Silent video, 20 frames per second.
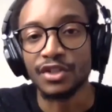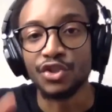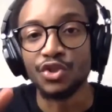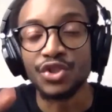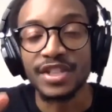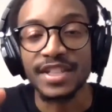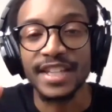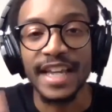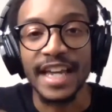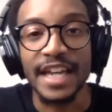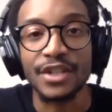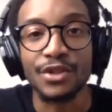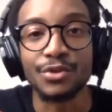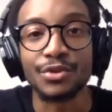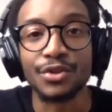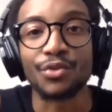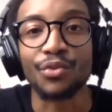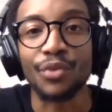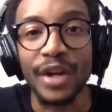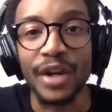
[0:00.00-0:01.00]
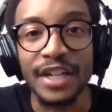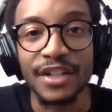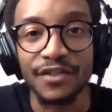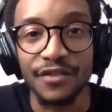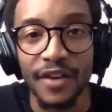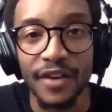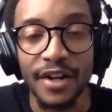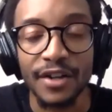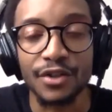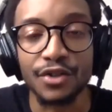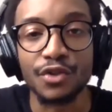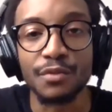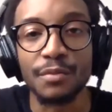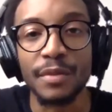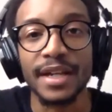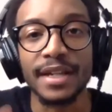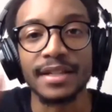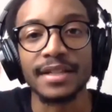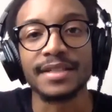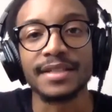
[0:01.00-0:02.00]
You just can't use a rangefinder to
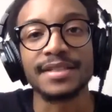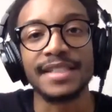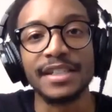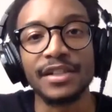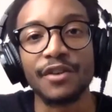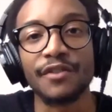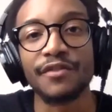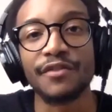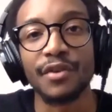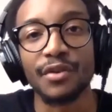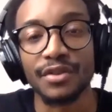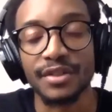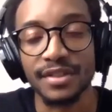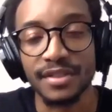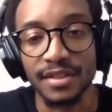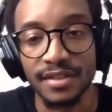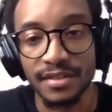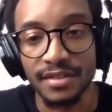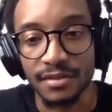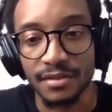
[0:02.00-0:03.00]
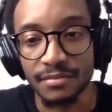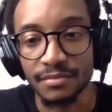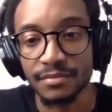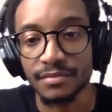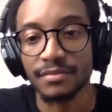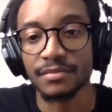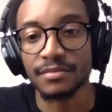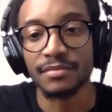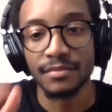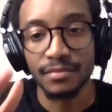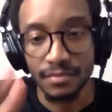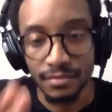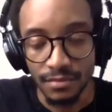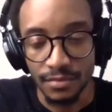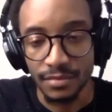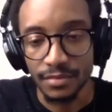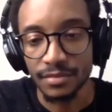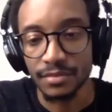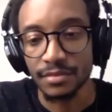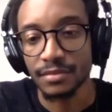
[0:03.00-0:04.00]
make it a single focus system.
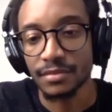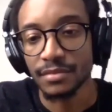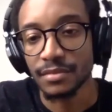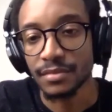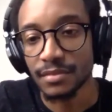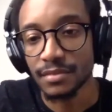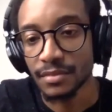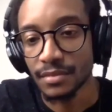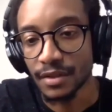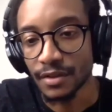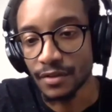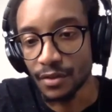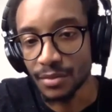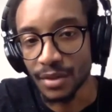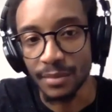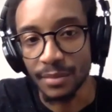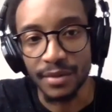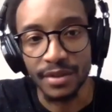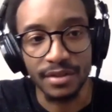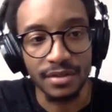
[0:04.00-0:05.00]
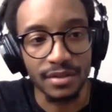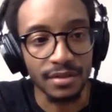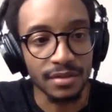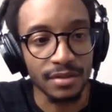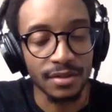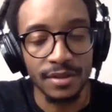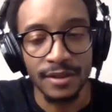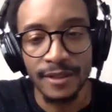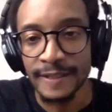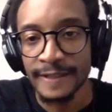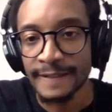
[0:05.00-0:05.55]
Hope that makes sense.